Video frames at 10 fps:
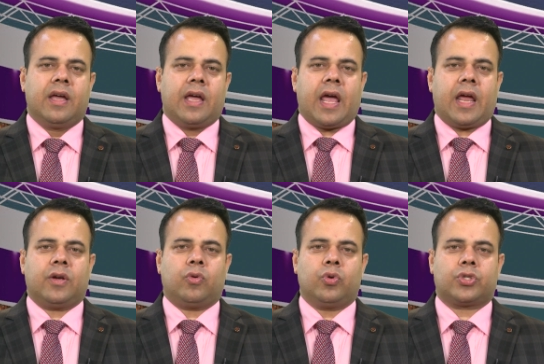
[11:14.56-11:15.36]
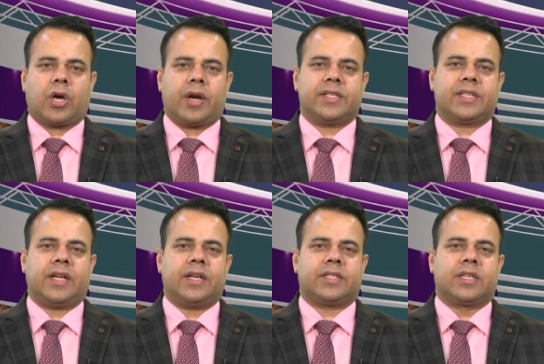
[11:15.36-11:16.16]
and Utah
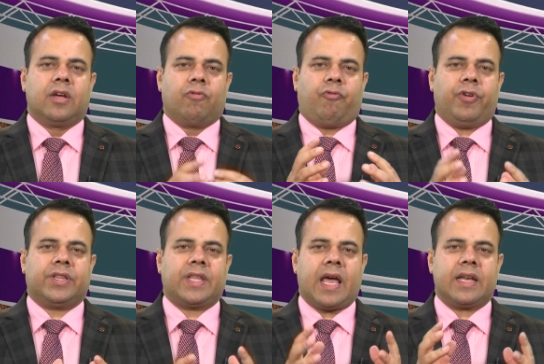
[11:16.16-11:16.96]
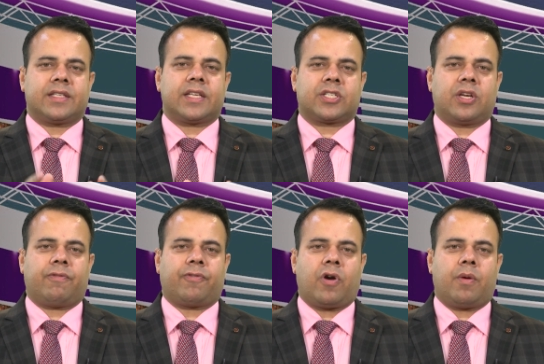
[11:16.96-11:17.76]
residents with ancestry
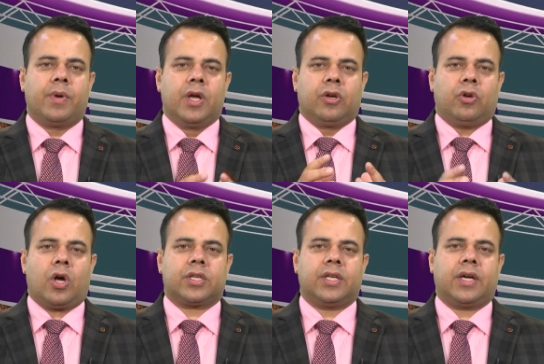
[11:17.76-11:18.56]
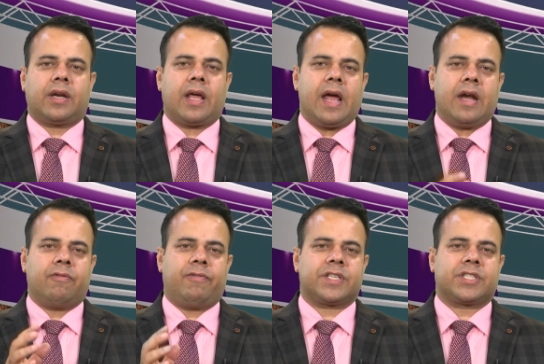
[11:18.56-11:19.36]
from Northern
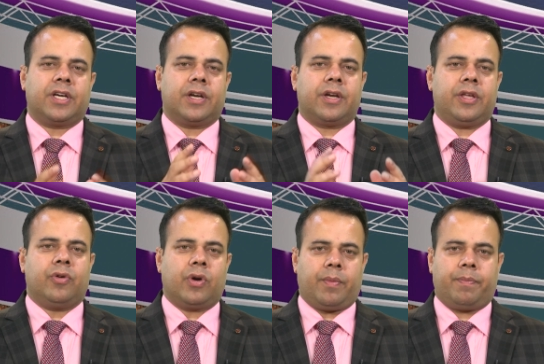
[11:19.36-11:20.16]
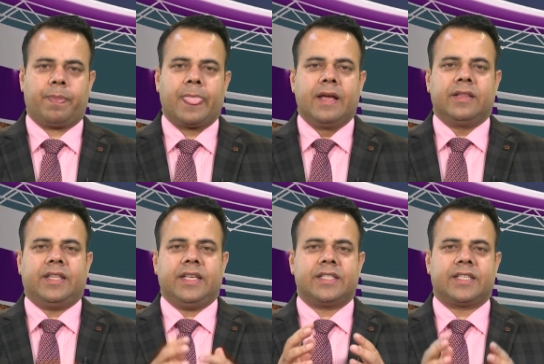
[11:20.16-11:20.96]
and Western Europe.
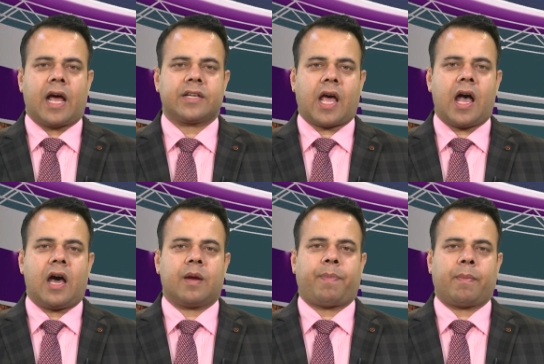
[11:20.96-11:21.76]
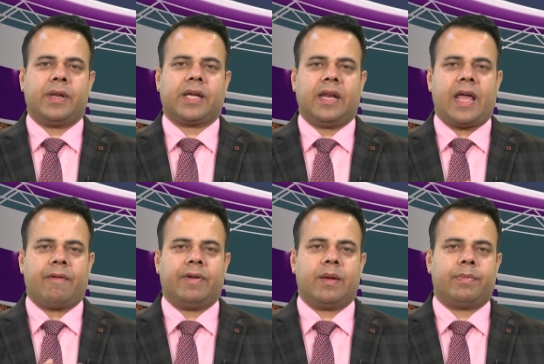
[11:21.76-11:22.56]
These data are publicly
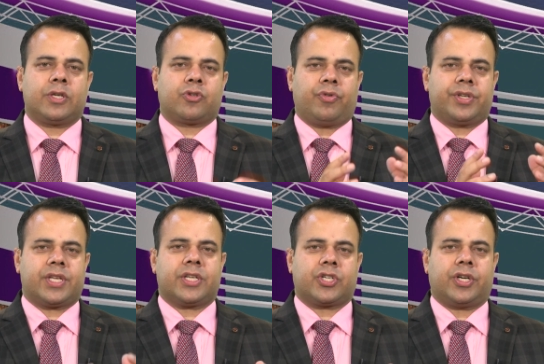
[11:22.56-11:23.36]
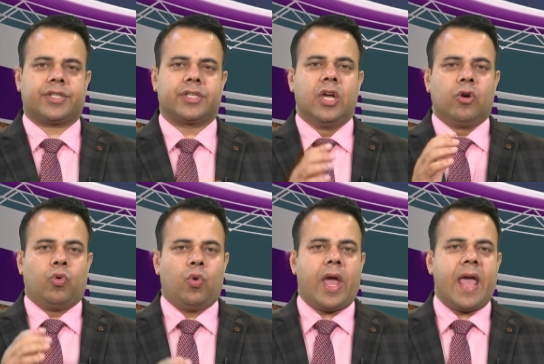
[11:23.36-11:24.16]
available to researchers
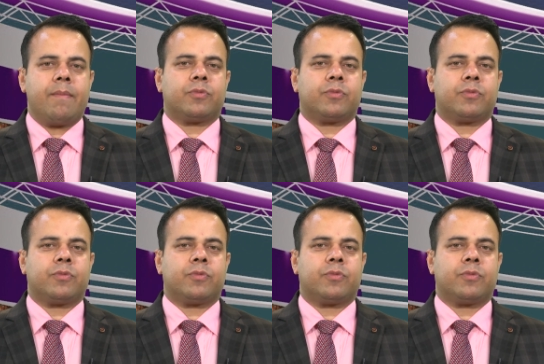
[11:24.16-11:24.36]
who aim to